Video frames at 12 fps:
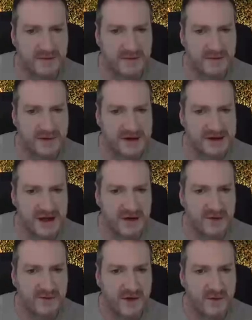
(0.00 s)
it
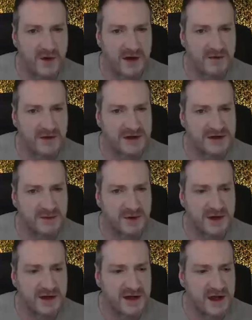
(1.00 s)
yourself on whatever it is
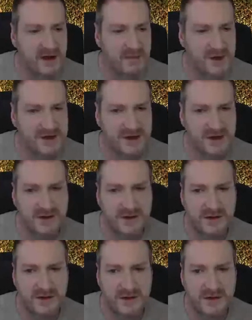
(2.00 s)
you're putting the uh, moss
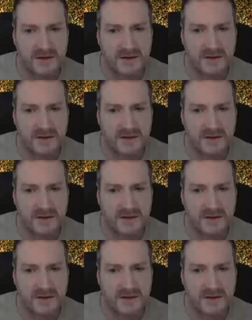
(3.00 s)
on.